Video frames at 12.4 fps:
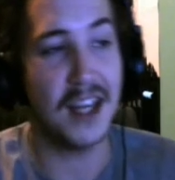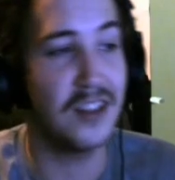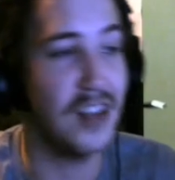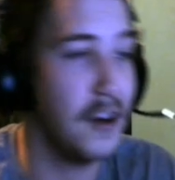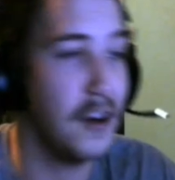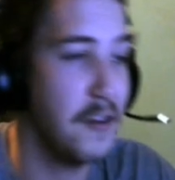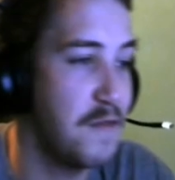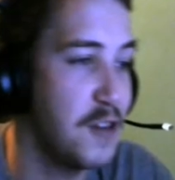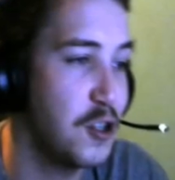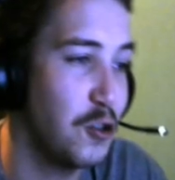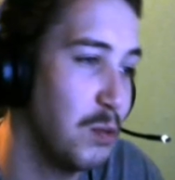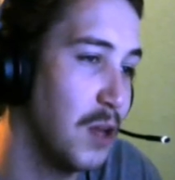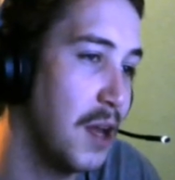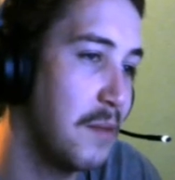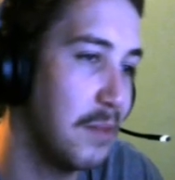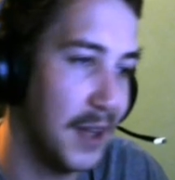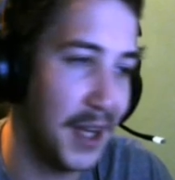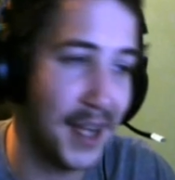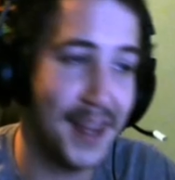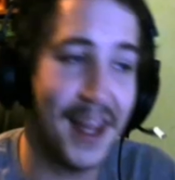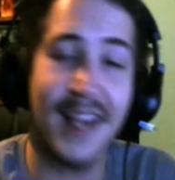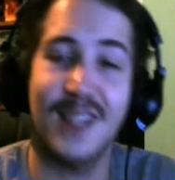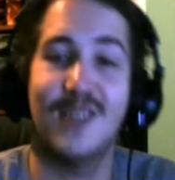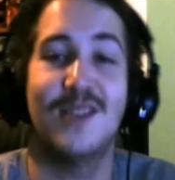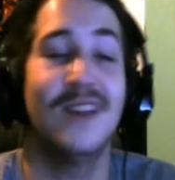Sacrificial Blood Plan.
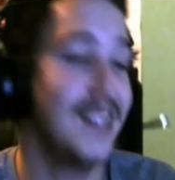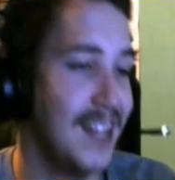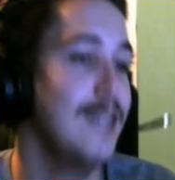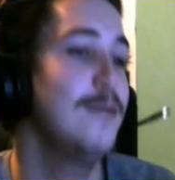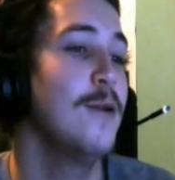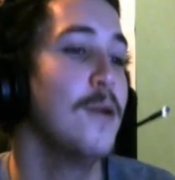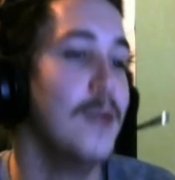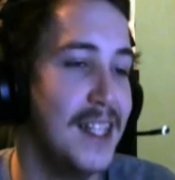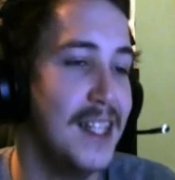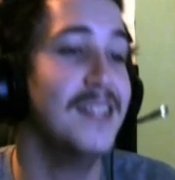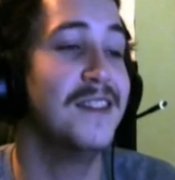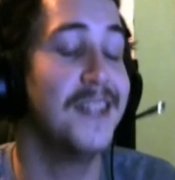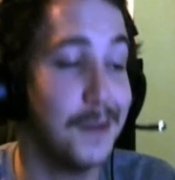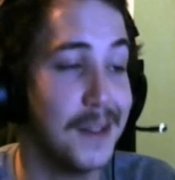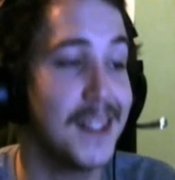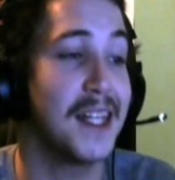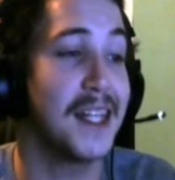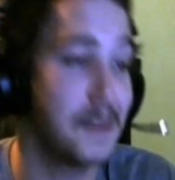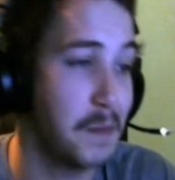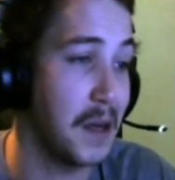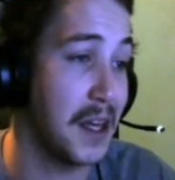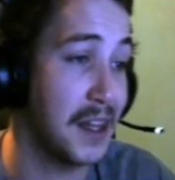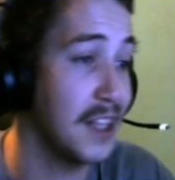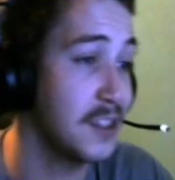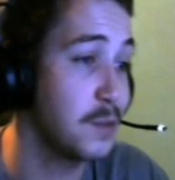That's what we need to see with that spec.
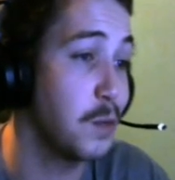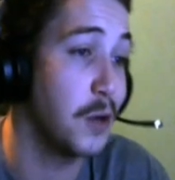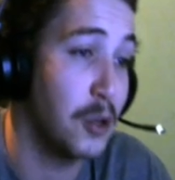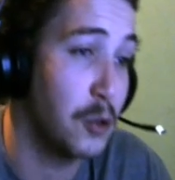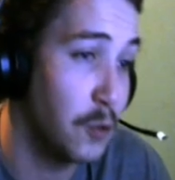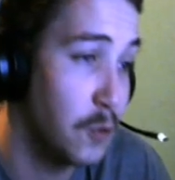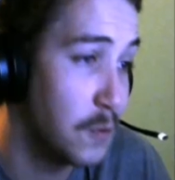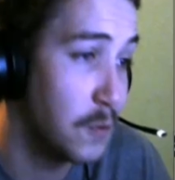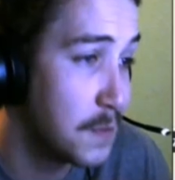That's pretty cool.